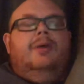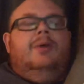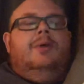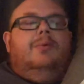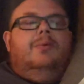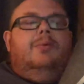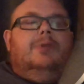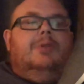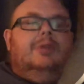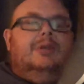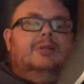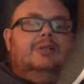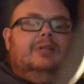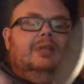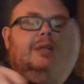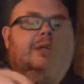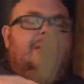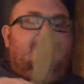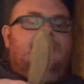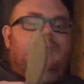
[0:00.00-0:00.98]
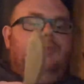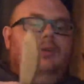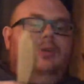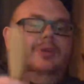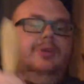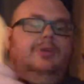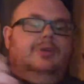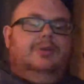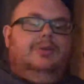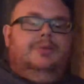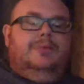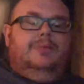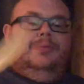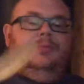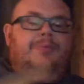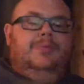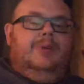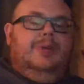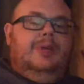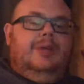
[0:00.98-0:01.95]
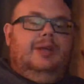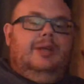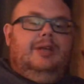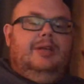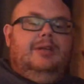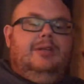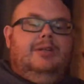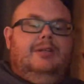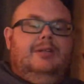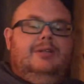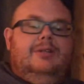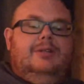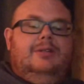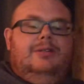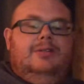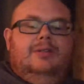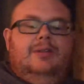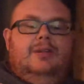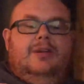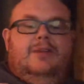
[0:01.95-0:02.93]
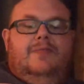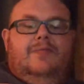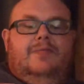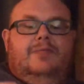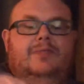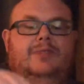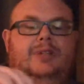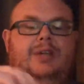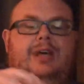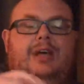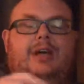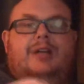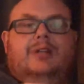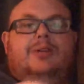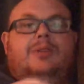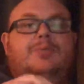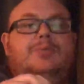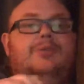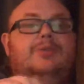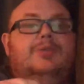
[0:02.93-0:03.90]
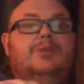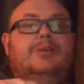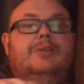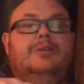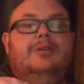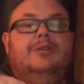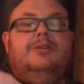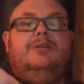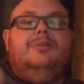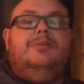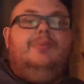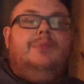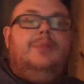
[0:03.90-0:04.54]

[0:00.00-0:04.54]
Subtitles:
What this allows me to do is, if say I lose this,